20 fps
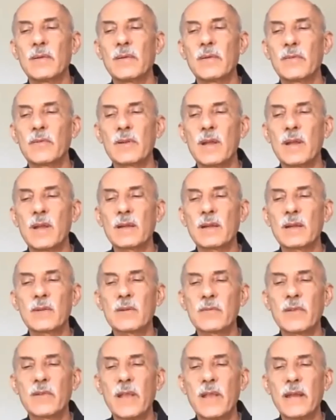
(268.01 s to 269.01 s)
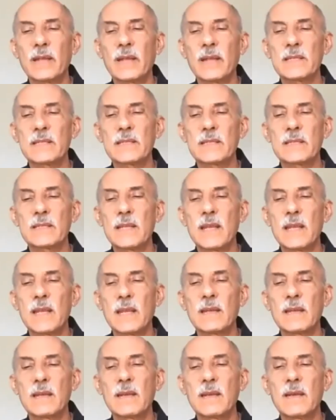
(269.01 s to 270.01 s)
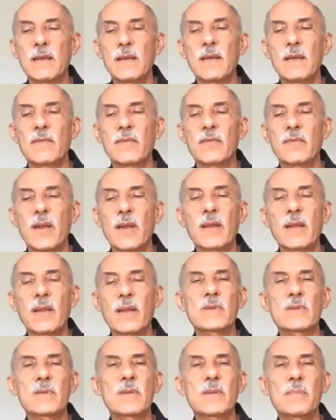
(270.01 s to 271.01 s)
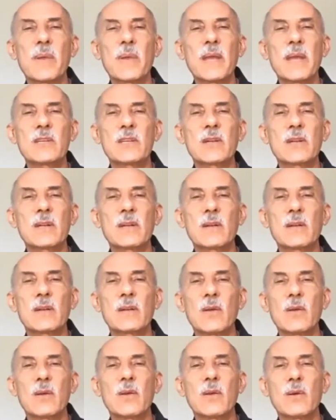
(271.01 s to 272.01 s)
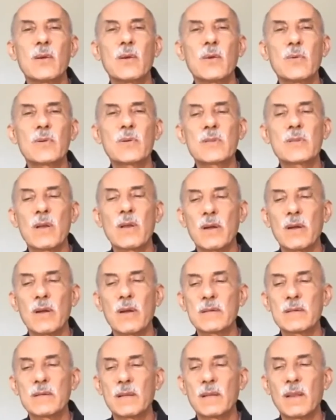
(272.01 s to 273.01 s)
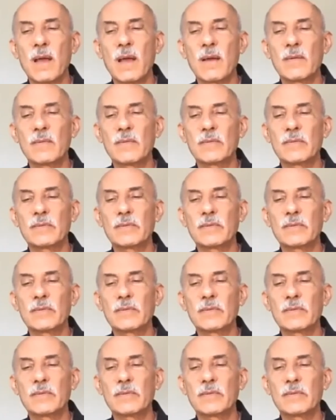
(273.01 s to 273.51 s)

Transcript: For Dr. Flaxted, Frank was a patient who was hard to love.